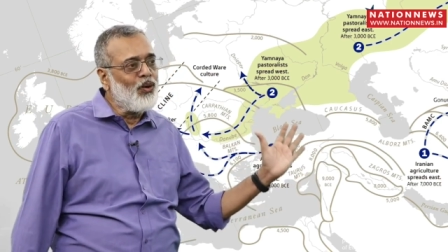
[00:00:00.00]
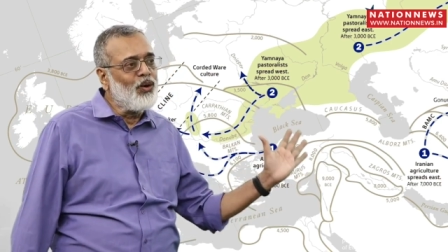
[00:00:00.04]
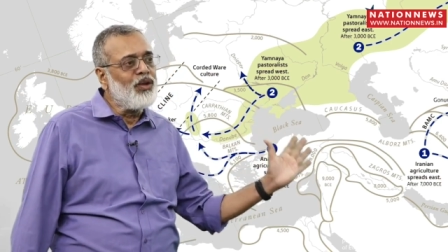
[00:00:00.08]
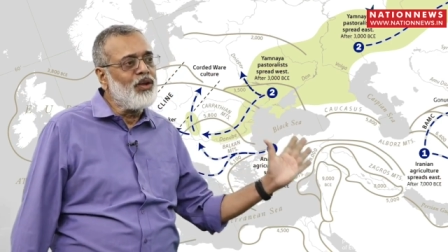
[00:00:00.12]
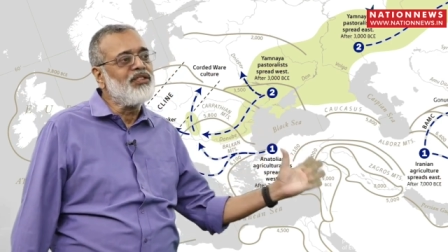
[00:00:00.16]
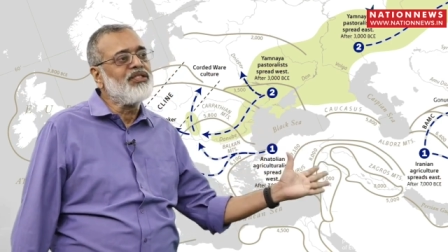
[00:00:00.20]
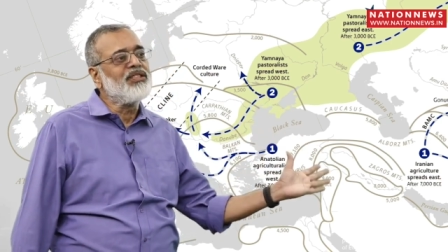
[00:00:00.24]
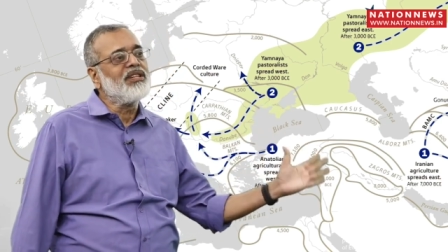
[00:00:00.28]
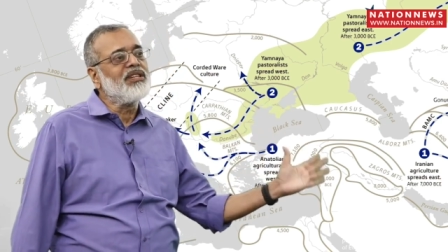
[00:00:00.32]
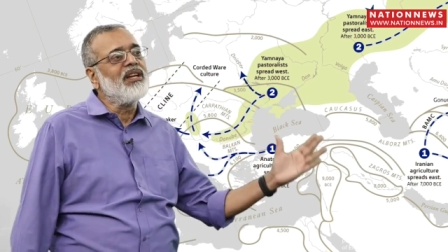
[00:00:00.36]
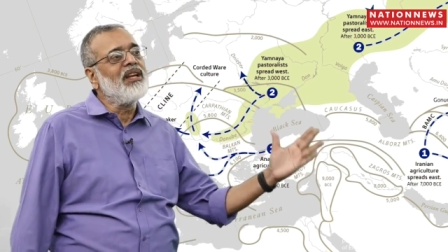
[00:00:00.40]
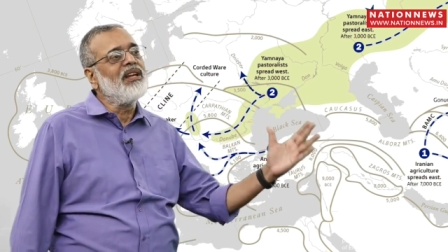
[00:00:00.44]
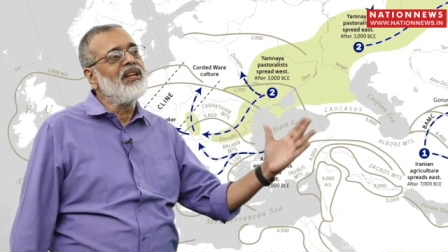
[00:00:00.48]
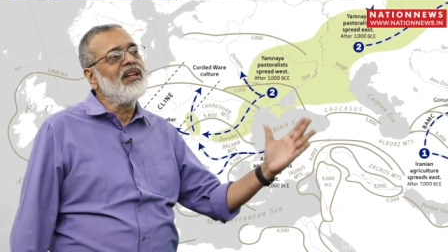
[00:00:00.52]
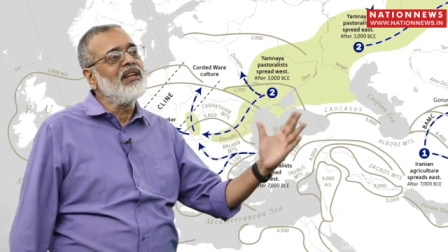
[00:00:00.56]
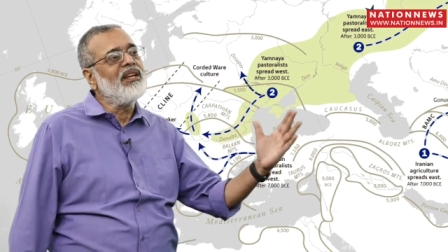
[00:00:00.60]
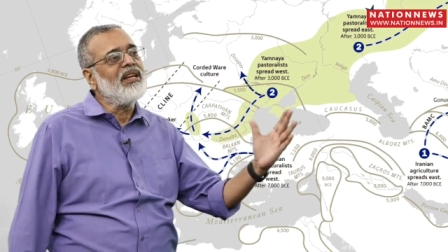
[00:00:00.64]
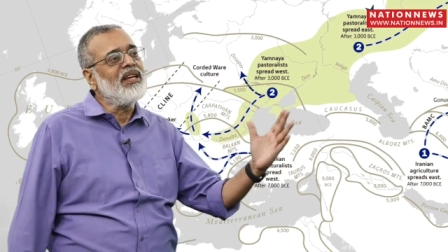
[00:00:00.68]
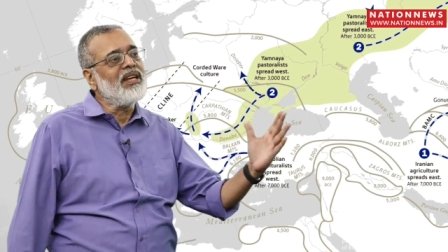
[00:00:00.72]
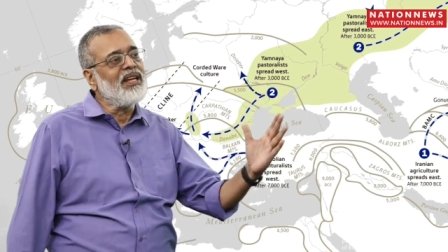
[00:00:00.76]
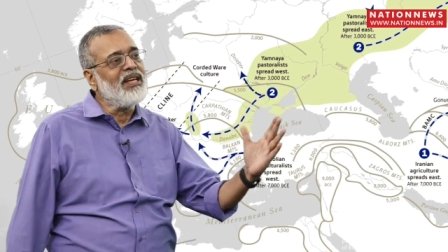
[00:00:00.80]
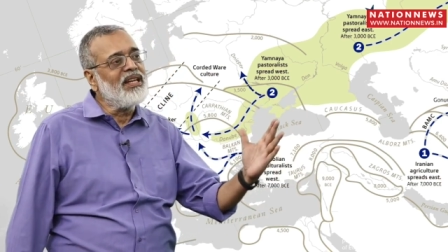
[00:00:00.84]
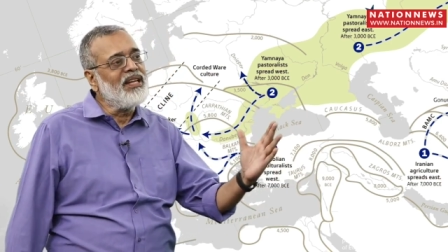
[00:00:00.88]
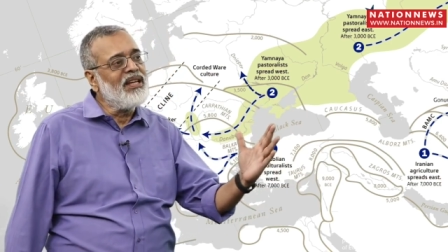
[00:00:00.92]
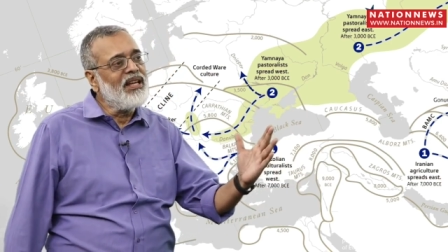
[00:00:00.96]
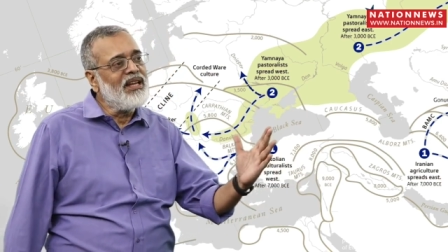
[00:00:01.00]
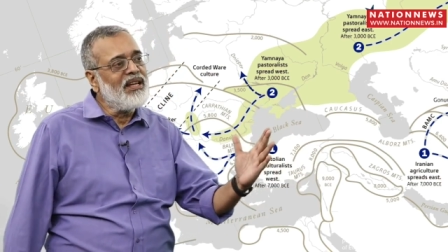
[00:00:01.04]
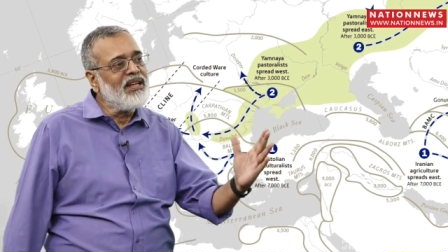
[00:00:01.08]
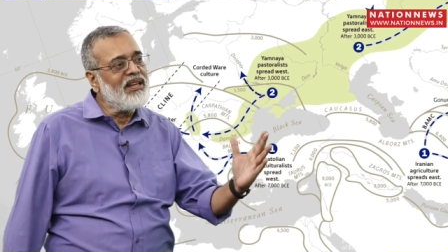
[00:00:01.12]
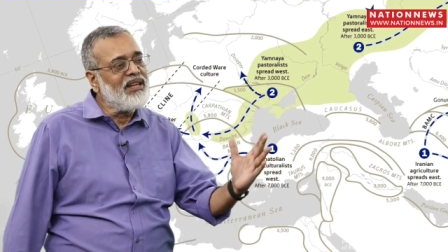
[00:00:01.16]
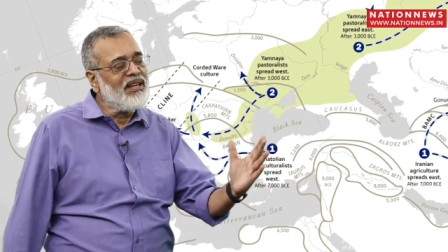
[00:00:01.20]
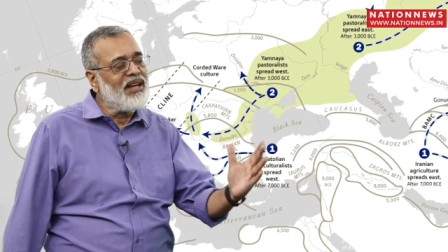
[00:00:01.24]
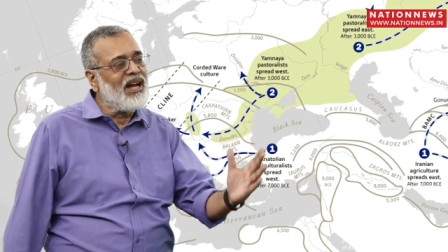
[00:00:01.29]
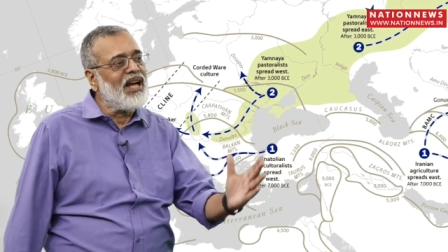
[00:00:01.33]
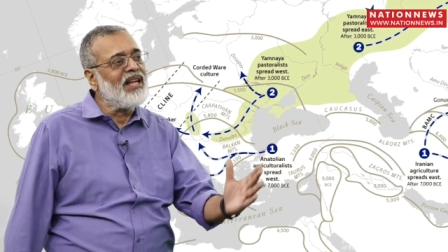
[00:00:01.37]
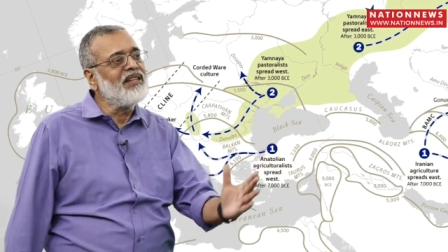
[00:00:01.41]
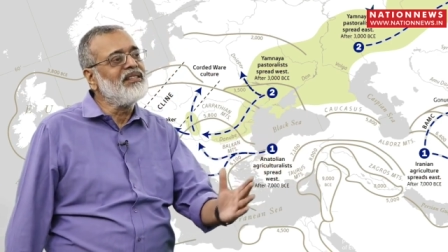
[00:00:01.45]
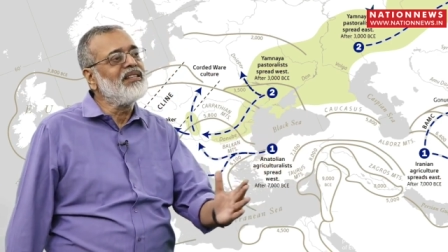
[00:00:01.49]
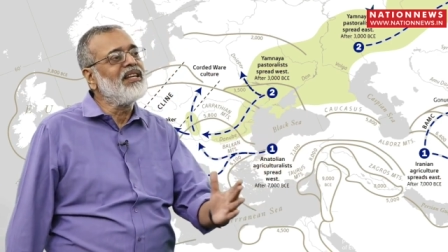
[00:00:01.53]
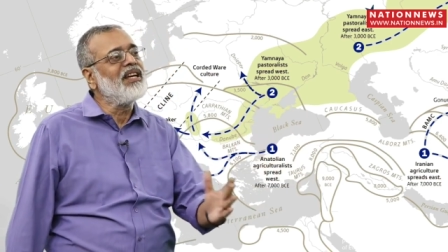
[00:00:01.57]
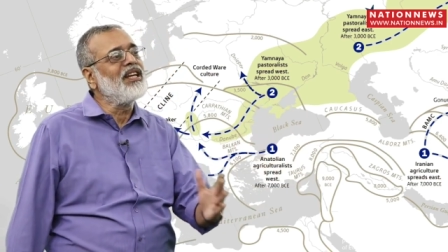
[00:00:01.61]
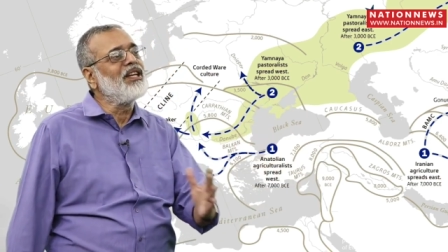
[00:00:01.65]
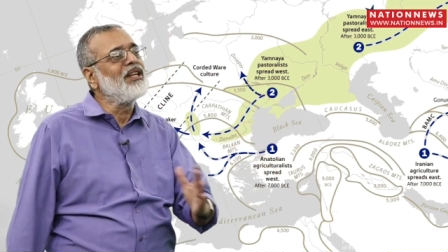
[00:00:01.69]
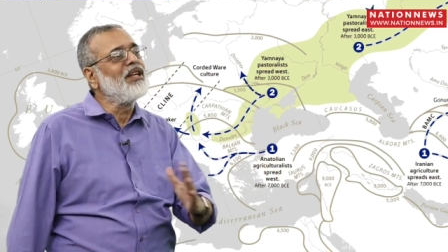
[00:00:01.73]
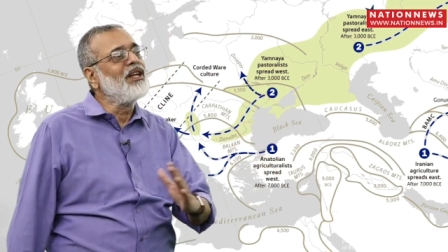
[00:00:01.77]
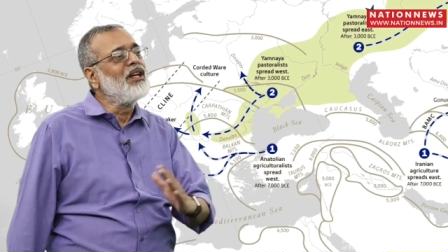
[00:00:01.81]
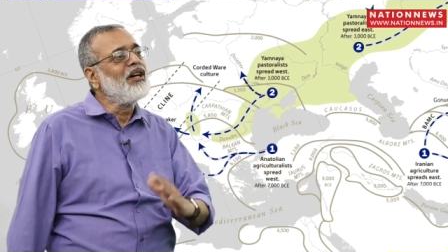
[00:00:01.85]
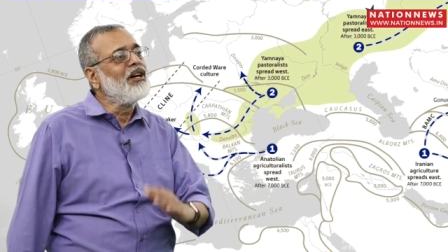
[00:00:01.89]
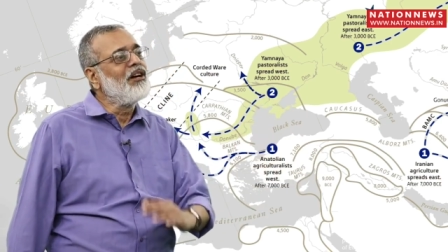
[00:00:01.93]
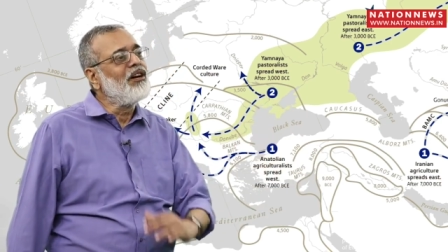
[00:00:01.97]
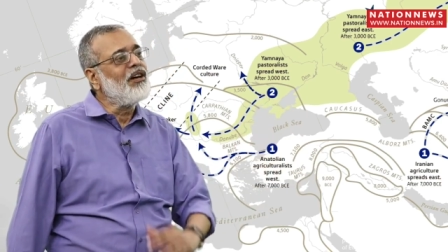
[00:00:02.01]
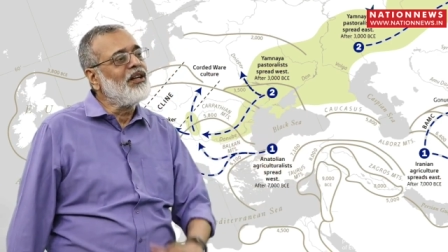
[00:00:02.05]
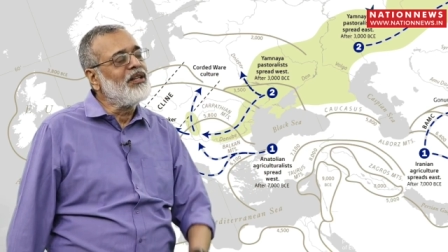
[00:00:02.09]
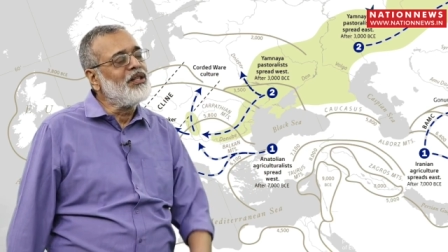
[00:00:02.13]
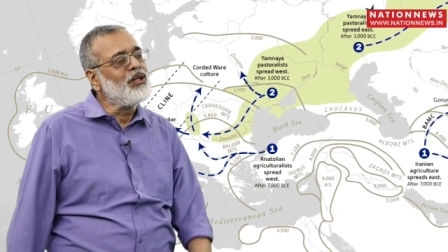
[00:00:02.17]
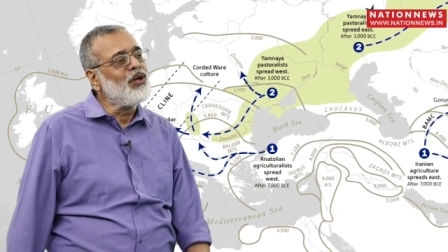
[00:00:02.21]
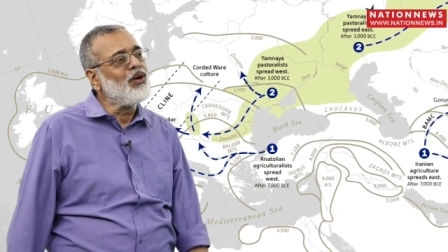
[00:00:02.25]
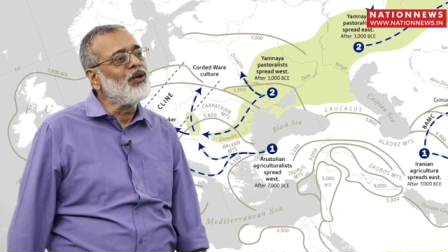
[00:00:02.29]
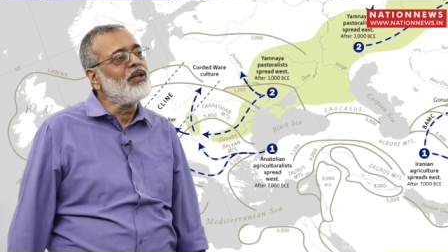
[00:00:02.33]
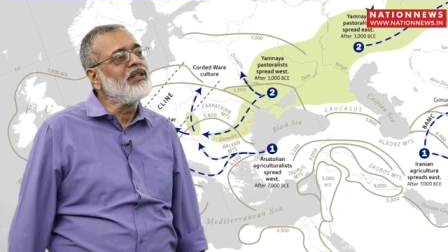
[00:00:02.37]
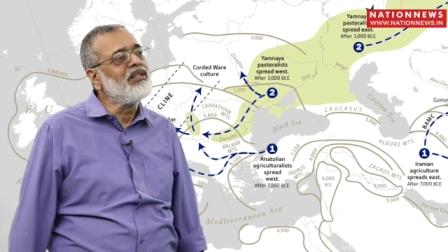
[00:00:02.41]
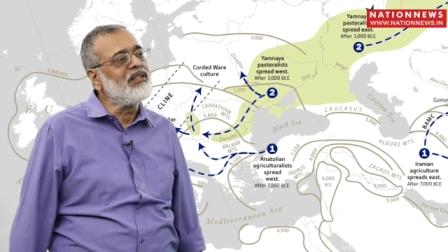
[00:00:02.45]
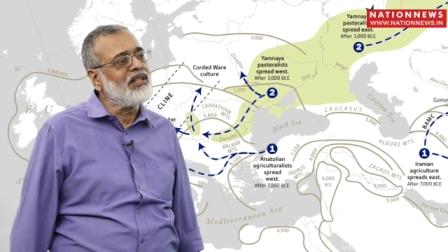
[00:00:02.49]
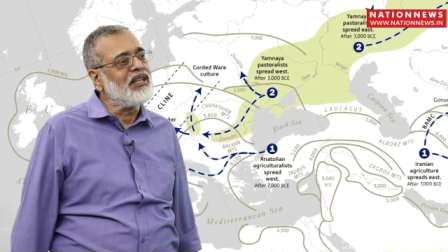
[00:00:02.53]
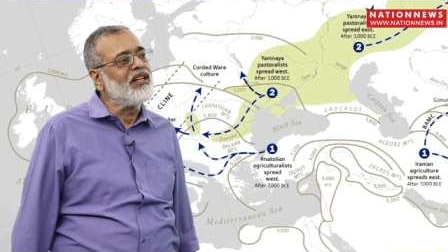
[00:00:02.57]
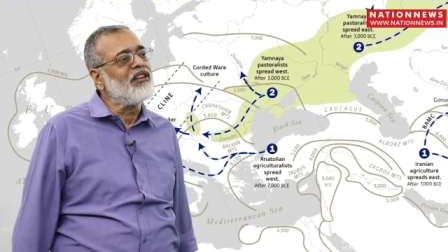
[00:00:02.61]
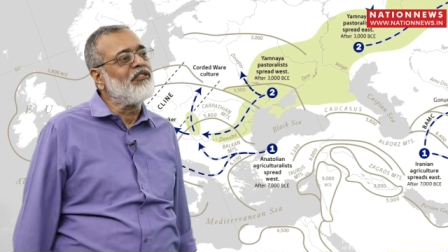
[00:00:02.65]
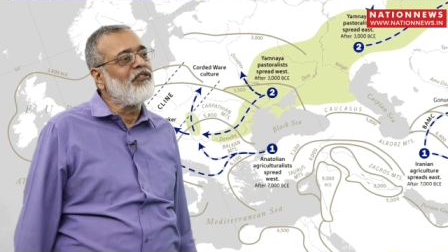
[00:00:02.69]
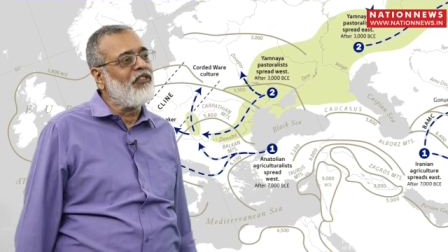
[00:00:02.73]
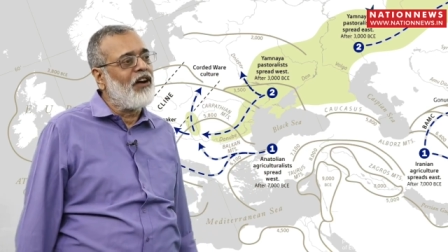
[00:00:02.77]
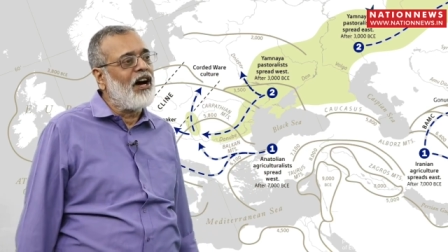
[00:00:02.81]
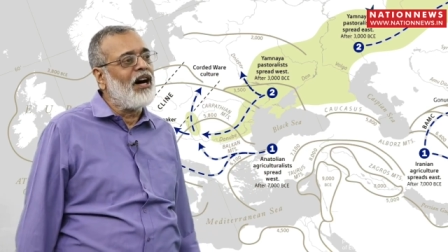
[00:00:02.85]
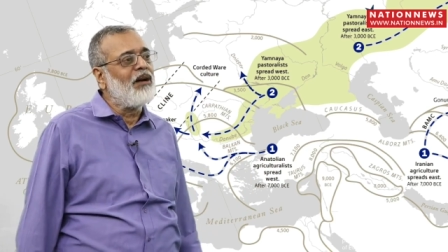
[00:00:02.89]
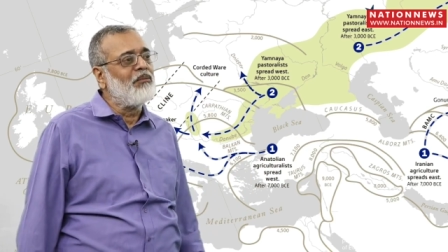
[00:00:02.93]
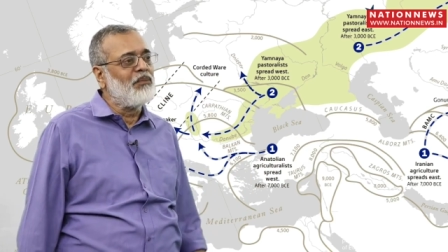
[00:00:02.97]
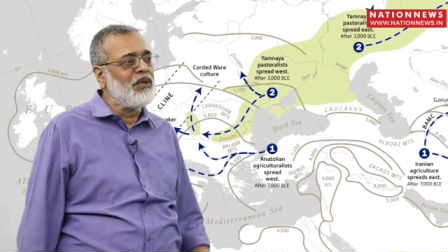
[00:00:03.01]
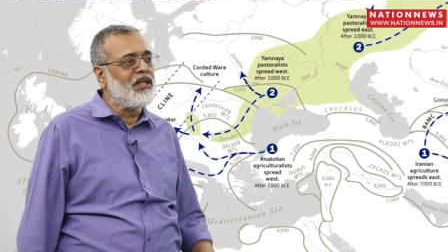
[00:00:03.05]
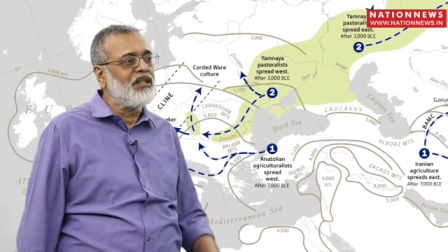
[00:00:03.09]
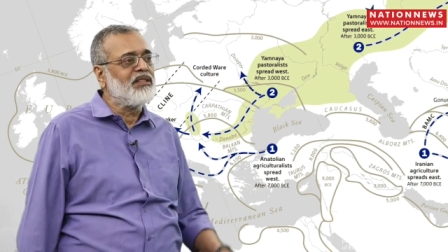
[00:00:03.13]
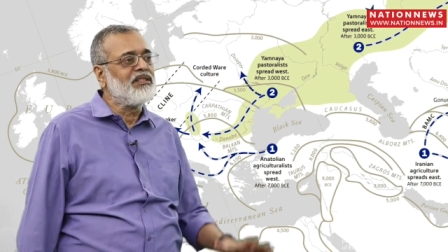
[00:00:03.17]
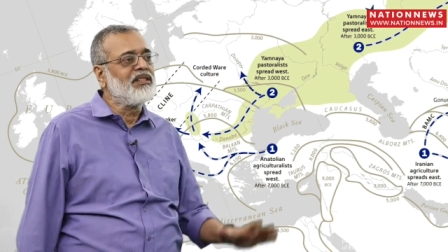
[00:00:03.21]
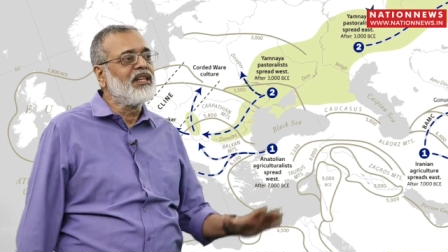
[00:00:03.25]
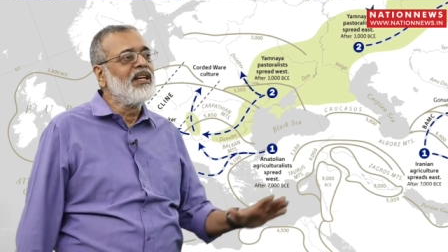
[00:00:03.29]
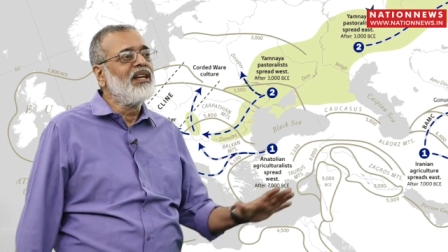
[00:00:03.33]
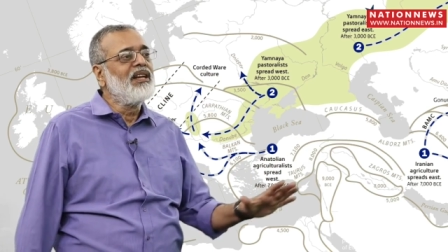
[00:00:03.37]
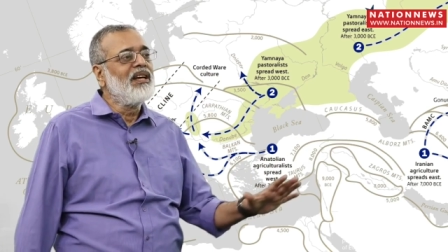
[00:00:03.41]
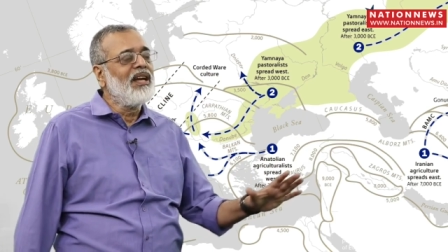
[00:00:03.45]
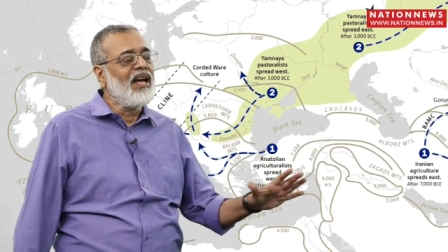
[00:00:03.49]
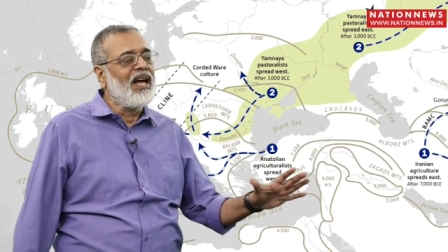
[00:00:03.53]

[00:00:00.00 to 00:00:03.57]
original I Iranian uh, Neolithic farmers.